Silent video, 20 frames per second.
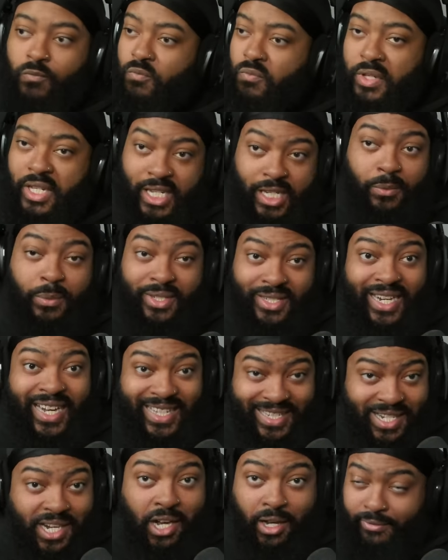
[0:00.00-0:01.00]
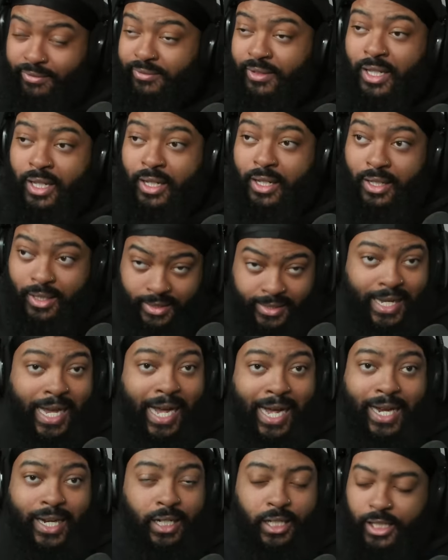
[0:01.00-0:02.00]
he was a tough guy.
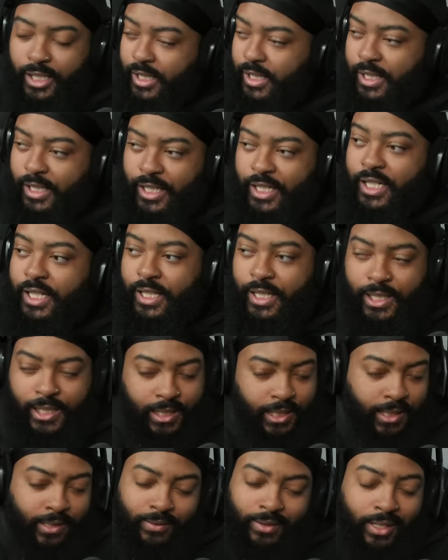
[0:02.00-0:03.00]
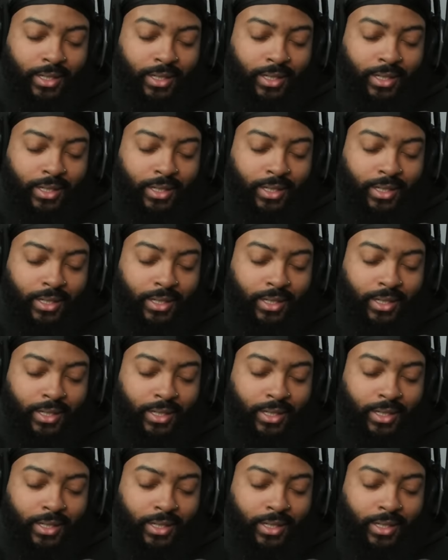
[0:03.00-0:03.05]
He he